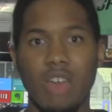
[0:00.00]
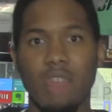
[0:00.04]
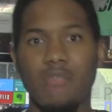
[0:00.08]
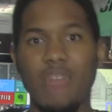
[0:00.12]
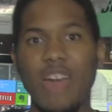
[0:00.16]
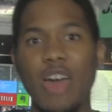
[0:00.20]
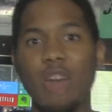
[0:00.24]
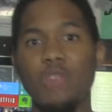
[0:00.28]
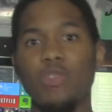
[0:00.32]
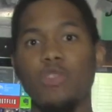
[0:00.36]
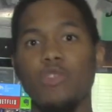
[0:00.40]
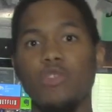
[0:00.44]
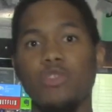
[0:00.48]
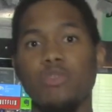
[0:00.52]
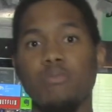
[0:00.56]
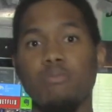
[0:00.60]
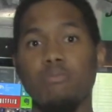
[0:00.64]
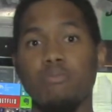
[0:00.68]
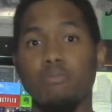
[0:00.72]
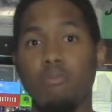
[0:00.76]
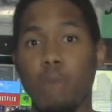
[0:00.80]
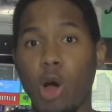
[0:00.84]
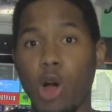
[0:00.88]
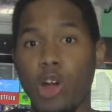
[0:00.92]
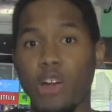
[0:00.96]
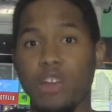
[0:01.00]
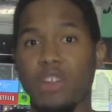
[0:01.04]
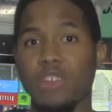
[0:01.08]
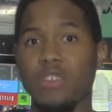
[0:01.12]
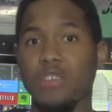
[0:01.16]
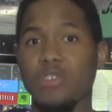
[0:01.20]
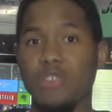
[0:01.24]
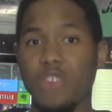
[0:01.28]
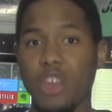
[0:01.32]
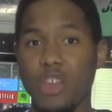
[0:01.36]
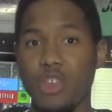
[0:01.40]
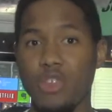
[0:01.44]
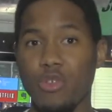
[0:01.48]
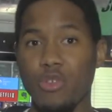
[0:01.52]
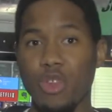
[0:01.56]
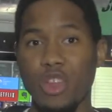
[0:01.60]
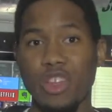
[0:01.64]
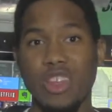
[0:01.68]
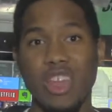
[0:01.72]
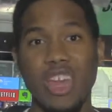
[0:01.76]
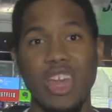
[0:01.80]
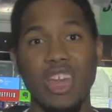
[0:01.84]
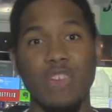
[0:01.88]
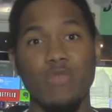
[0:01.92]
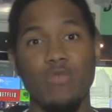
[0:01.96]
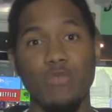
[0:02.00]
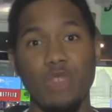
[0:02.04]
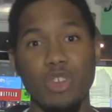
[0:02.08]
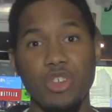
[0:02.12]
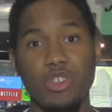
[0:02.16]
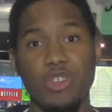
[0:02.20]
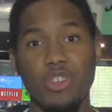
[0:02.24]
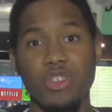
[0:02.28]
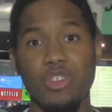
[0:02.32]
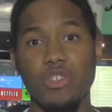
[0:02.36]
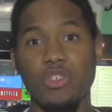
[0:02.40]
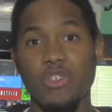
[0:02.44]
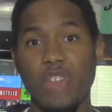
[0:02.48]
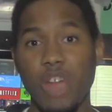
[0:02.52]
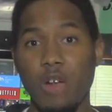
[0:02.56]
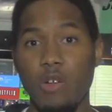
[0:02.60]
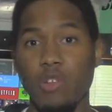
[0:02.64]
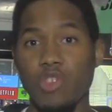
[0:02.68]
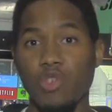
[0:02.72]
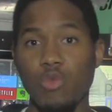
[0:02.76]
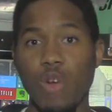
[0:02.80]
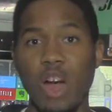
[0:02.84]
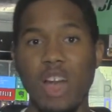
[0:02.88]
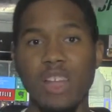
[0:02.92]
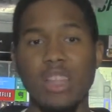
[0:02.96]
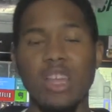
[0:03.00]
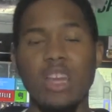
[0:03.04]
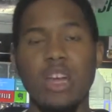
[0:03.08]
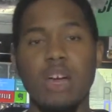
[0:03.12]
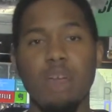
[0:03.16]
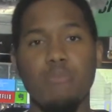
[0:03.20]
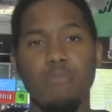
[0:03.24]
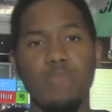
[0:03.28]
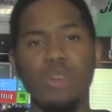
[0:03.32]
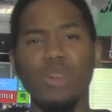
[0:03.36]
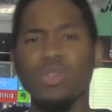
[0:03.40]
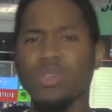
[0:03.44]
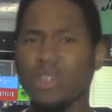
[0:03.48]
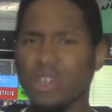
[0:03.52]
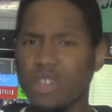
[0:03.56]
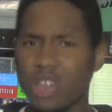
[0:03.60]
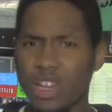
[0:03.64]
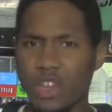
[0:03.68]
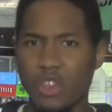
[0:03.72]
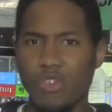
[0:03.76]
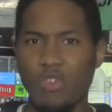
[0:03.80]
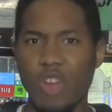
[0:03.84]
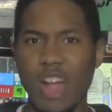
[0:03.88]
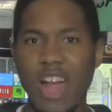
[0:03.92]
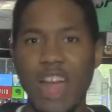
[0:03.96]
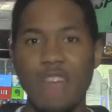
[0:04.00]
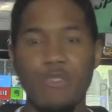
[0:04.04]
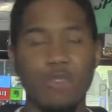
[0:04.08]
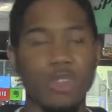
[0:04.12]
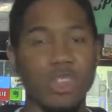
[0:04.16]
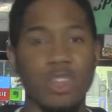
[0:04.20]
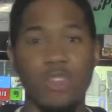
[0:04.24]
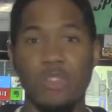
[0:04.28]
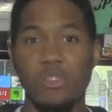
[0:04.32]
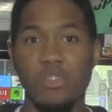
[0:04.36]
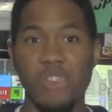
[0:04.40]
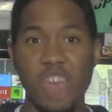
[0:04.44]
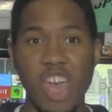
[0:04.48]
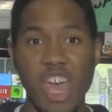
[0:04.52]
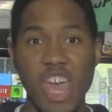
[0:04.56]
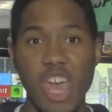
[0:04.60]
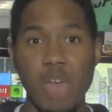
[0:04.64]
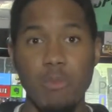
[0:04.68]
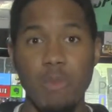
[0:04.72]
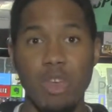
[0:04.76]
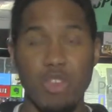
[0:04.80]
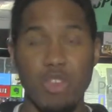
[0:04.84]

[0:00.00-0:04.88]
Founders Mark Southern and Rishi Saraswat built ClickDrive with the same